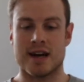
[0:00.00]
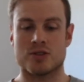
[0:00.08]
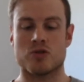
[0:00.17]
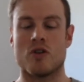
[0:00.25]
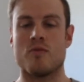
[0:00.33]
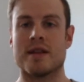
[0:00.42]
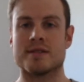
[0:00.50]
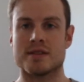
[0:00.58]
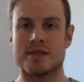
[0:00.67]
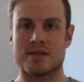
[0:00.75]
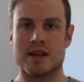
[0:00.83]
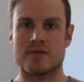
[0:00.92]
12 months
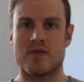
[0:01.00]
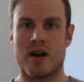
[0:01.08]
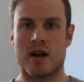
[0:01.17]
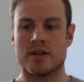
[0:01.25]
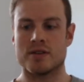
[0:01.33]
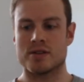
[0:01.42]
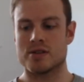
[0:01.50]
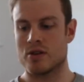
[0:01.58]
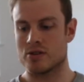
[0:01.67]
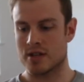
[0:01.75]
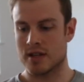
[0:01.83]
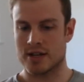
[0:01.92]
as far as
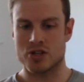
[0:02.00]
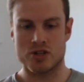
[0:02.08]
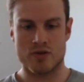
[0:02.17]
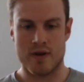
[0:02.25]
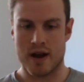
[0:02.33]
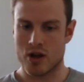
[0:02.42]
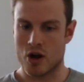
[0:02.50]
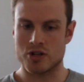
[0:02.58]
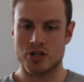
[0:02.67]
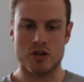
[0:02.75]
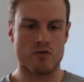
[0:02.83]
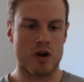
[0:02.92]
those selections around
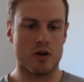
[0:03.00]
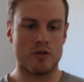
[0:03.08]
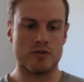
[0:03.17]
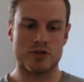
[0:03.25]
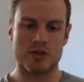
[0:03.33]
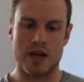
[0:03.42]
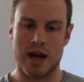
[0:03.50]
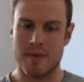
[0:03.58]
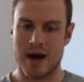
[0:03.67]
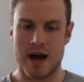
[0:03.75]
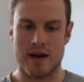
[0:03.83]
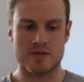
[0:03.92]
coaching roles,
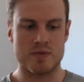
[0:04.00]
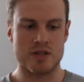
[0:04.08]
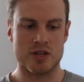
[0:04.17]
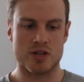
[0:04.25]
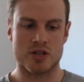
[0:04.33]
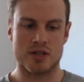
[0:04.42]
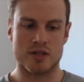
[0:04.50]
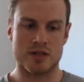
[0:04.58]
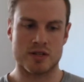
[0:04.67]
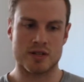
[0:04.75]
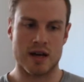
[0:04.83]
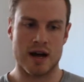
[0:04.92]
halves
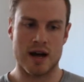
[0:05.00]
positions,